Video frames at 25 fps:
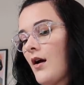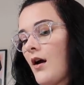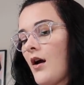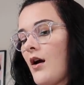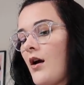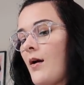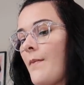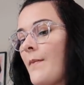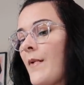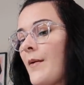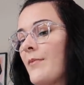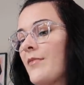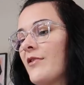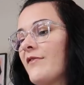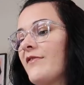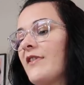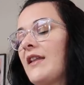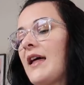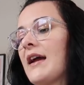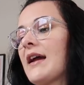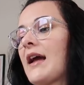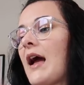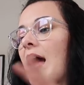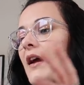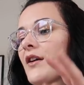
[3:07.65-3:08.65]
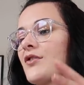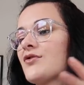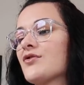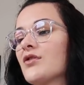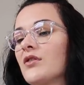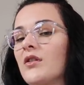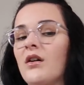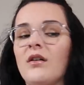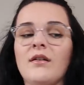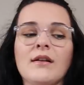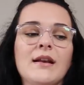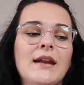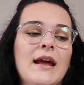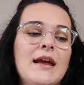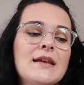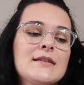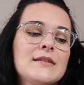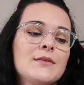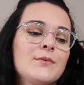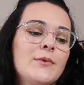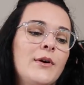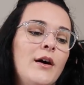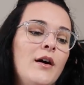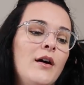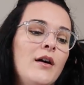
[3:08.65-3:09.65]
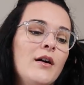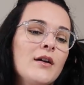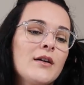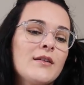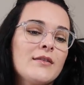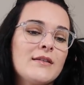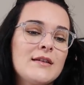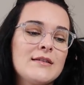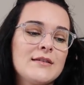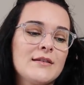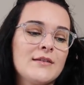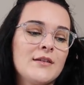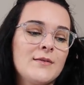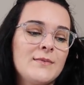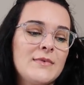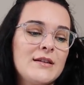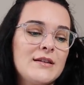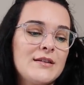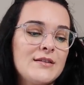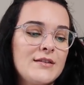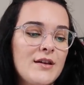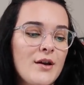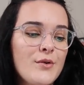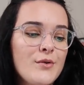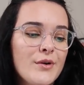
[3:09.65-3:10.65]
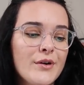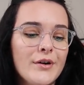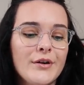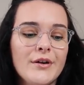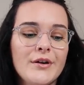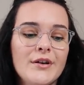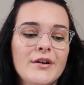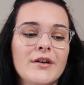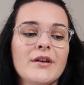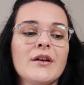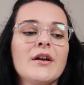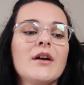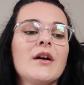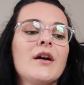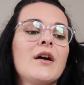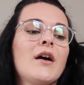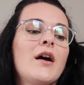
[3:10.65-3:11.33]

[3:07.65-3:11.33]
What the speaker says: But for like extra long days at work, these are going to be so good.